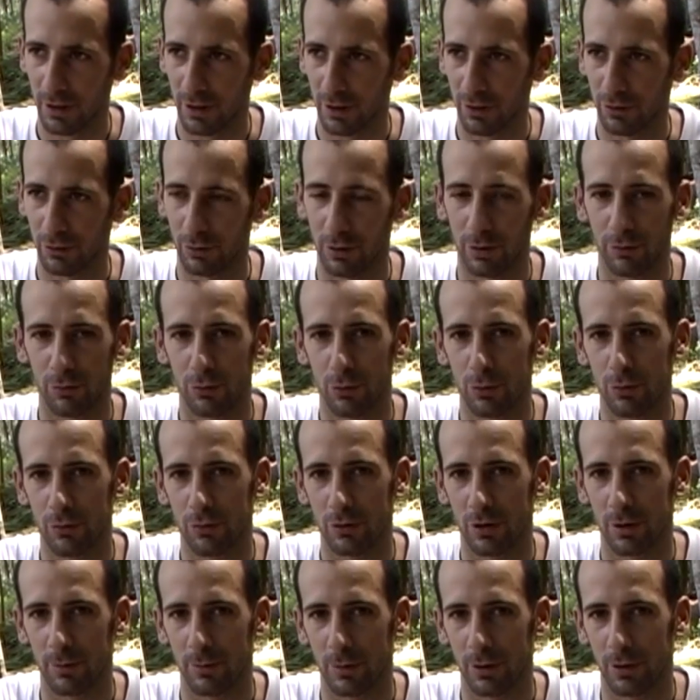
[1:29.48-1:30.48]
So I flew
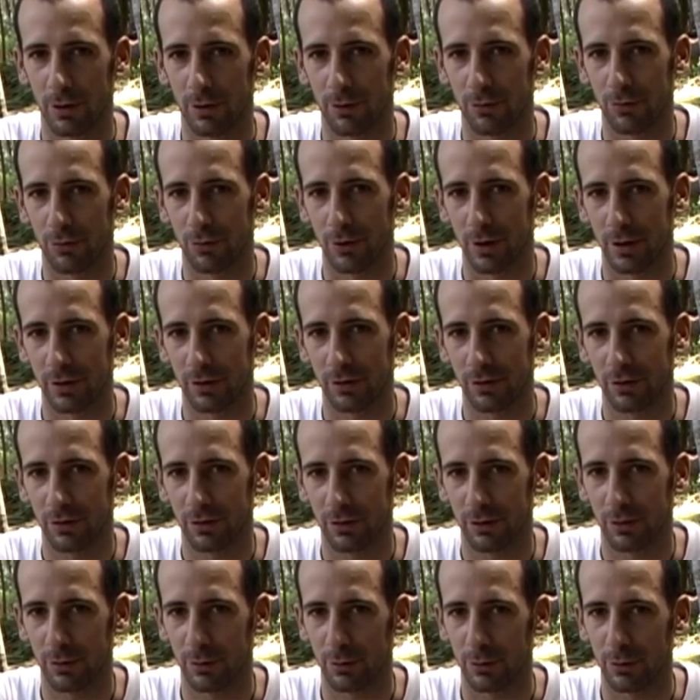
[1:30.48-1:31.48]
from
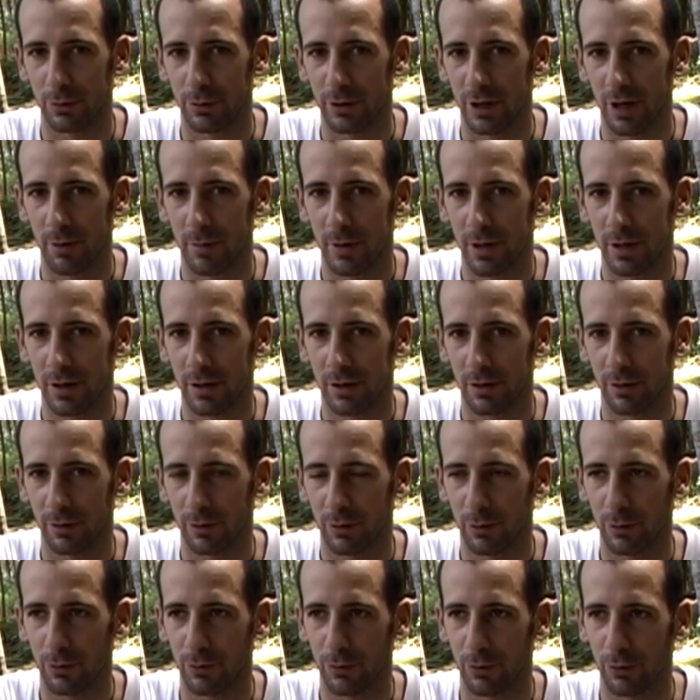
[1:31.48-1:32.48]
France to Yemen on
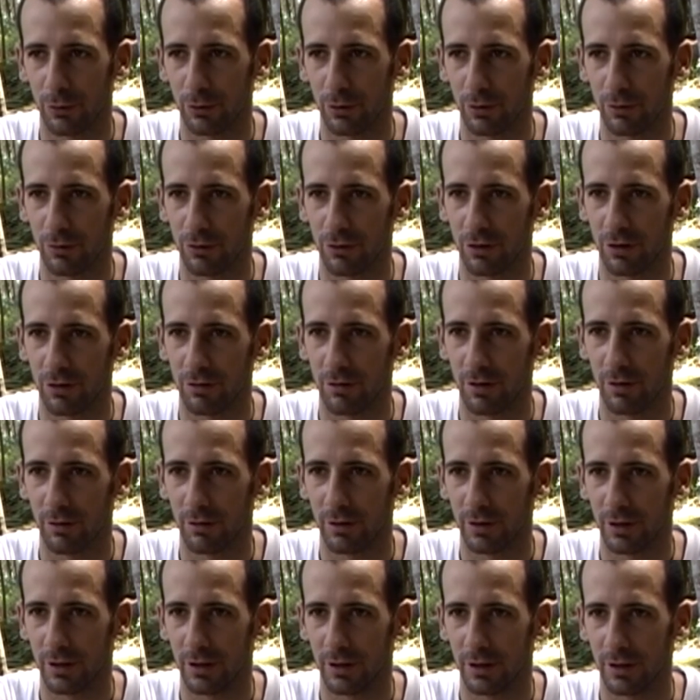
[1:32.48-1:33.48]
the 1st of
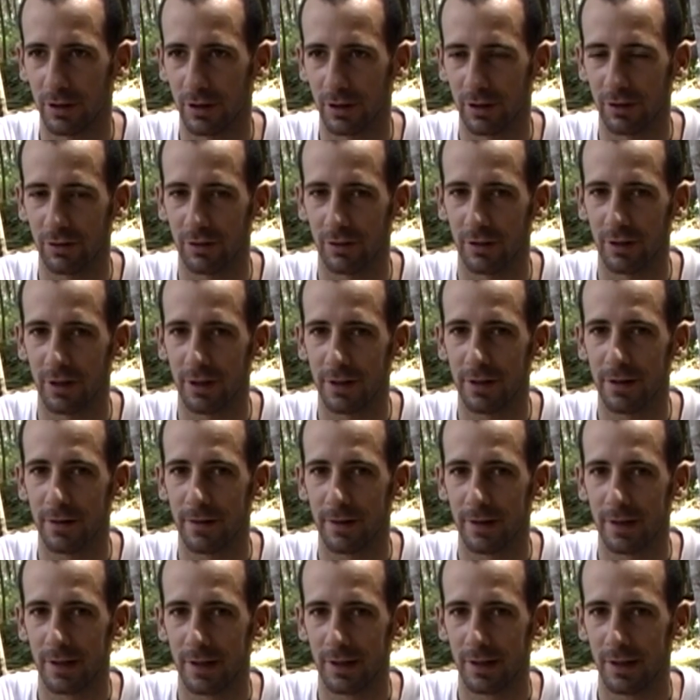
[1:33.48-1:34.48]
January 1999
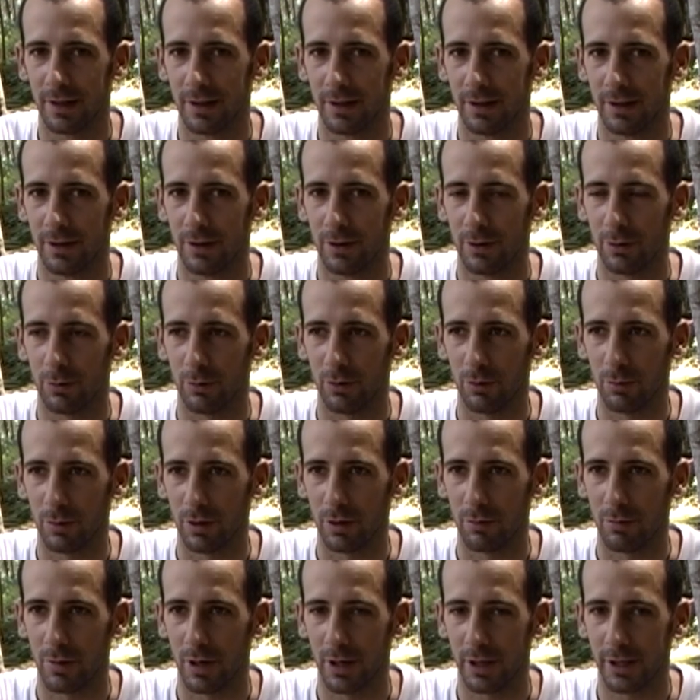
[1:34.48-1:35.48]
with
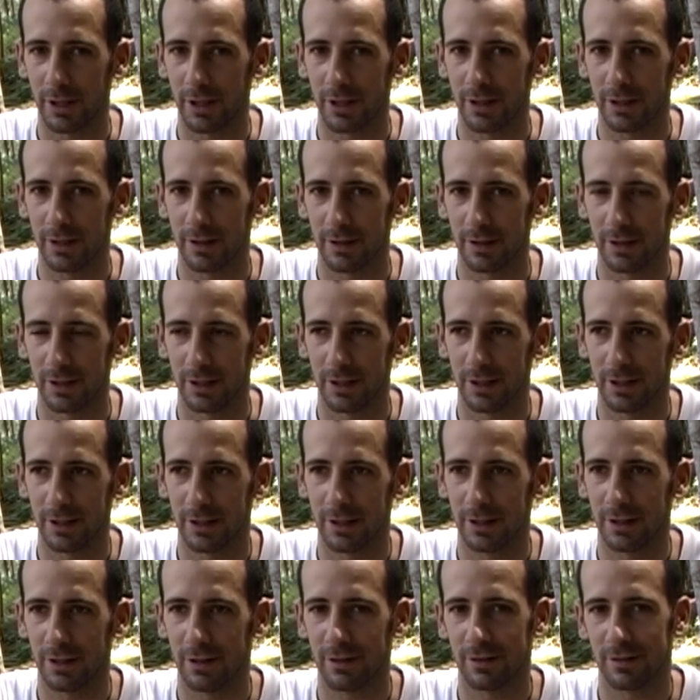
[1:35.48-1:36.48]
my bike, and I